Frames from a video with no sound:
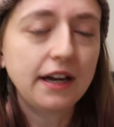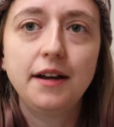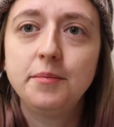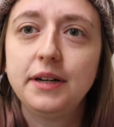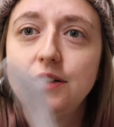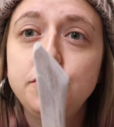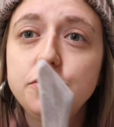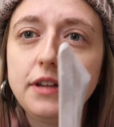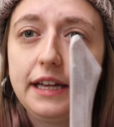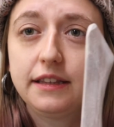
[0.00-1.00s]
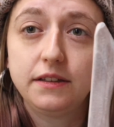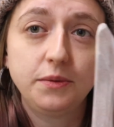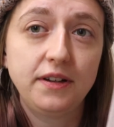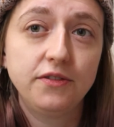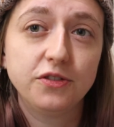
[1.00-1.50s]
but I do like this
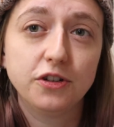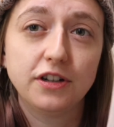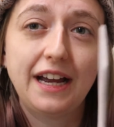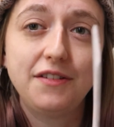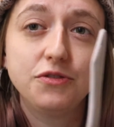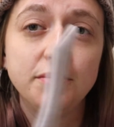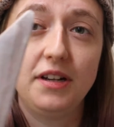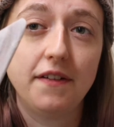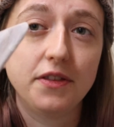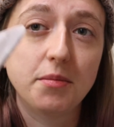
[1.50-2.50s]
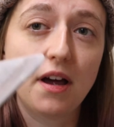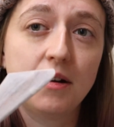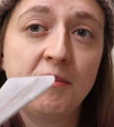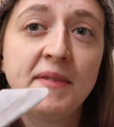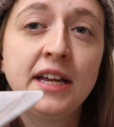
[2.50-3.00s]
one for kind of trimming off the
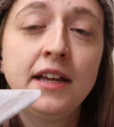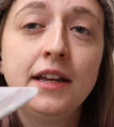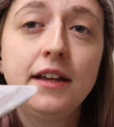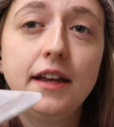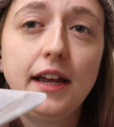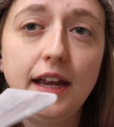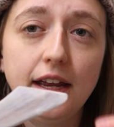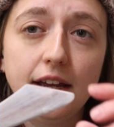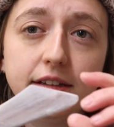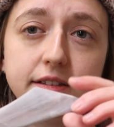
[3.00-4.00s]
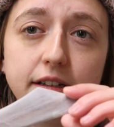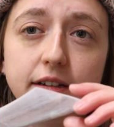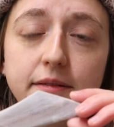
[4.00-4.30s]
bottom and